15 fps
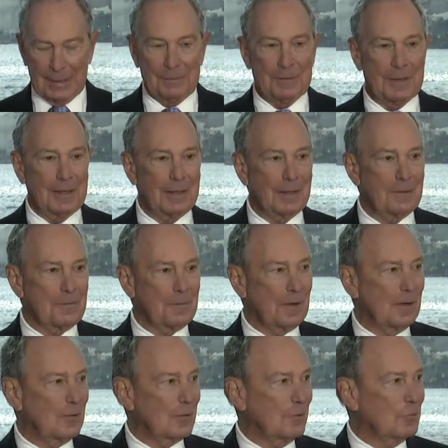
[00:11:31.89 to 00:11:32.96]
even in the
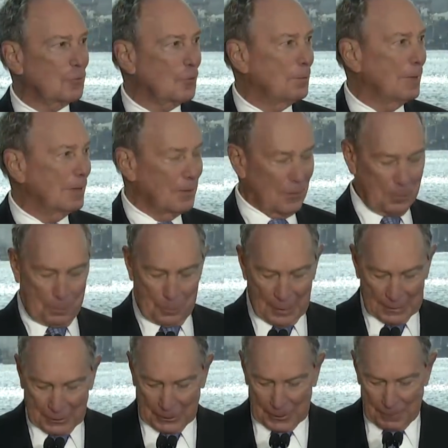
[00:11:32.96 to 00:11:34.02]
face of tremendous
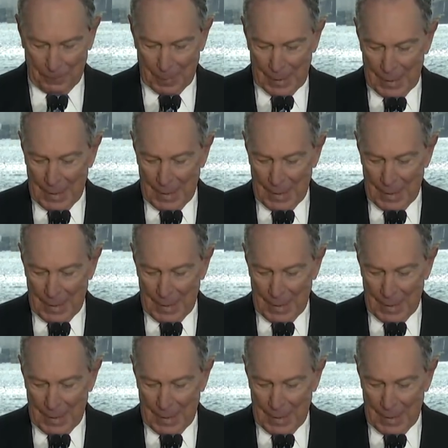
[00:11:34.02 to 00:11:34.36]
pressure.